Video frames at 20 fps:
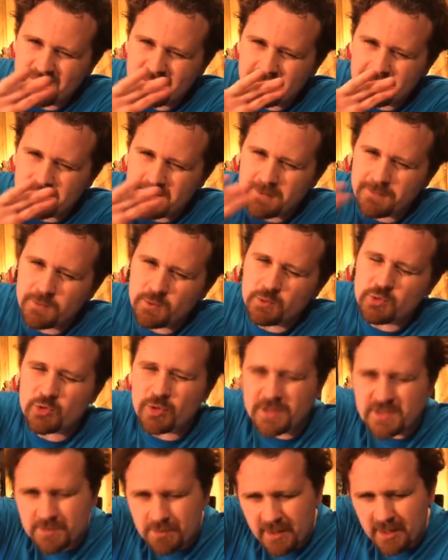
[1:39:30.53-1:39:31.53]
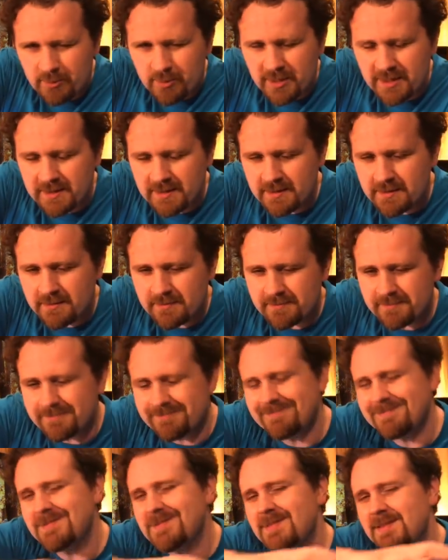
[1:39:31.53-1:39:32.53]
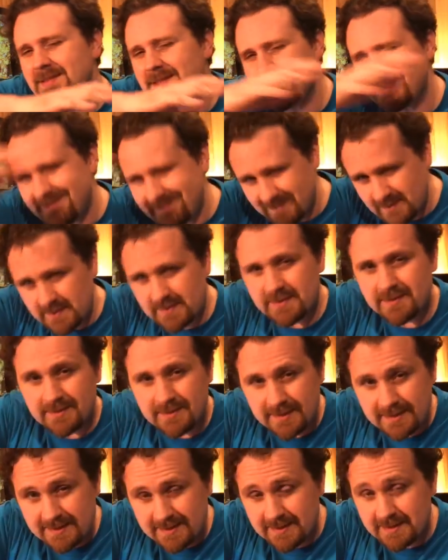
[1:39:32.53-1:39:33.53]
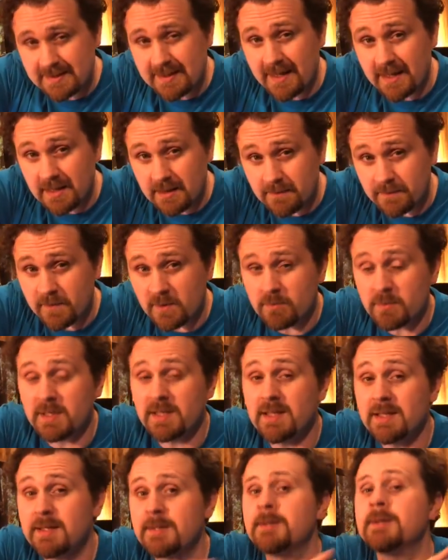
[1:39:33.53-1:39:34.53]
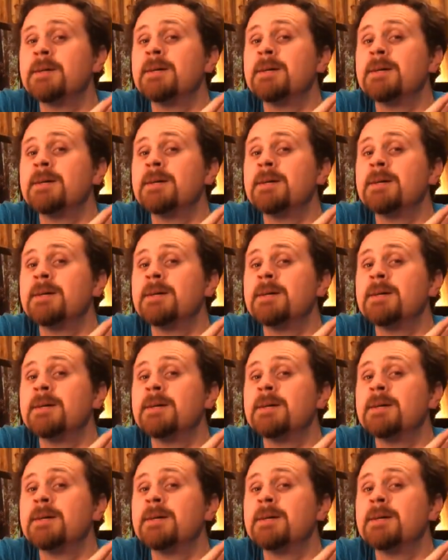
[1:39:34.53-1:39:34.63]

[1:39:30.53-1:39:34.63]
if you trust my opinion, take it from me.